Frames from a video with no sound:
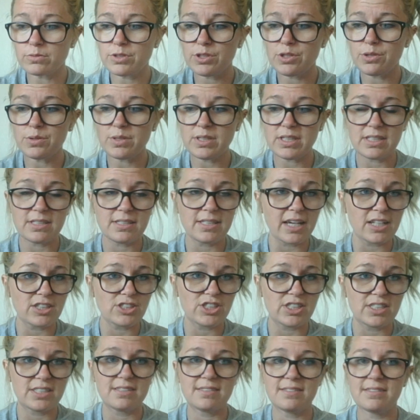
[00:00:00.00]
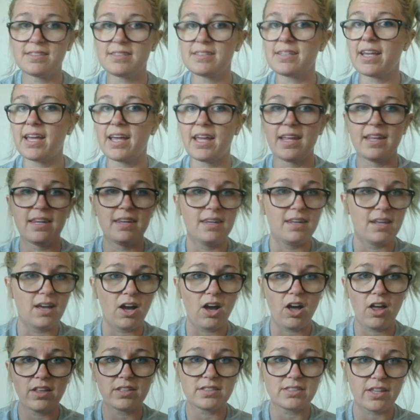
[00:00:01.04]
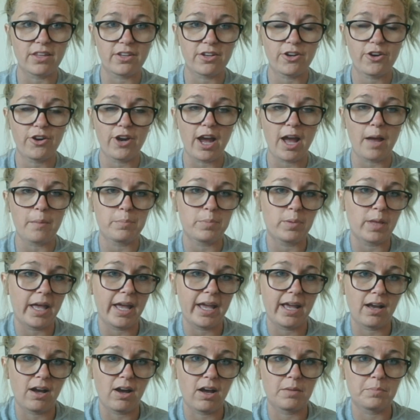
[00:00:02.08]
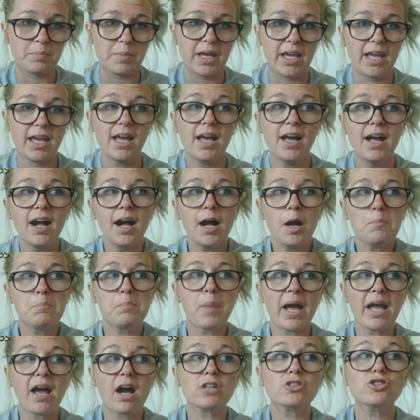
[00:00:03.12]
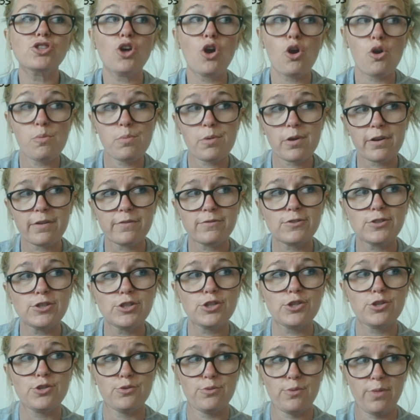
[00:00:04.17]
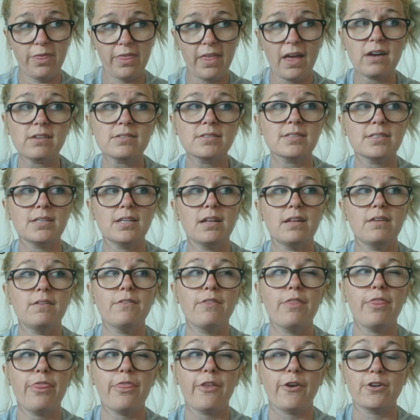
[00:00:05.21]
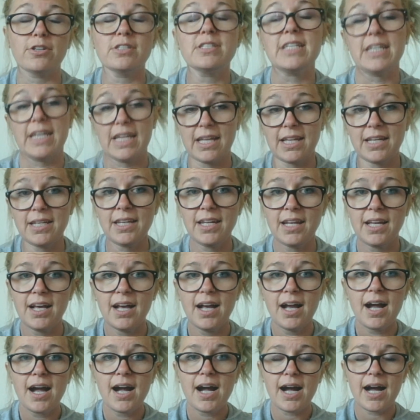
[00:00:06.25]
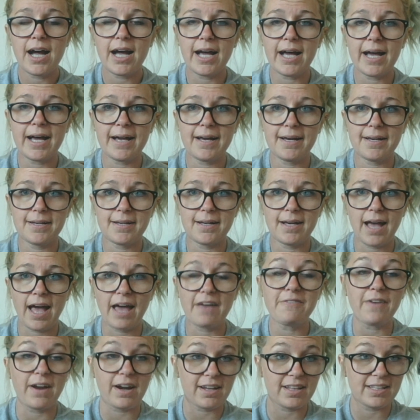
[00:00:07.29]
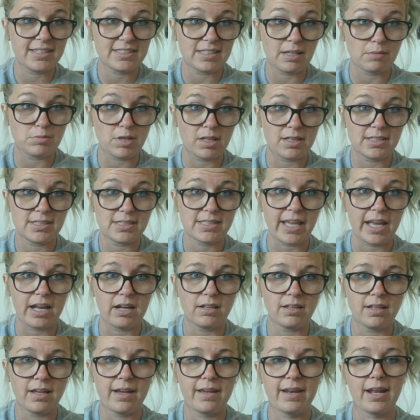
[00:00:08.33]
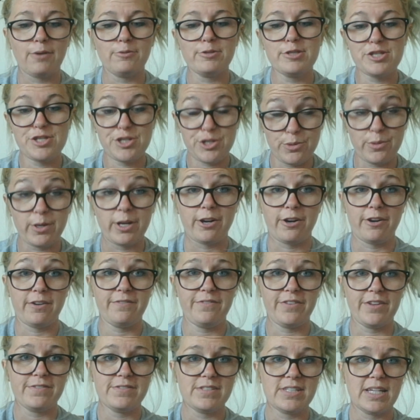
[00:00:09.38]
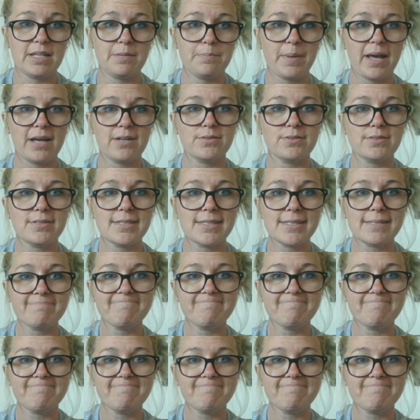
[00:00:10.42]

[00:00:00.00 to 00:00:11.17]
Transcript: C-sections and all this other crap laying on me. By October of 2013, I finally stepped on the scale, and I was 215 pounds.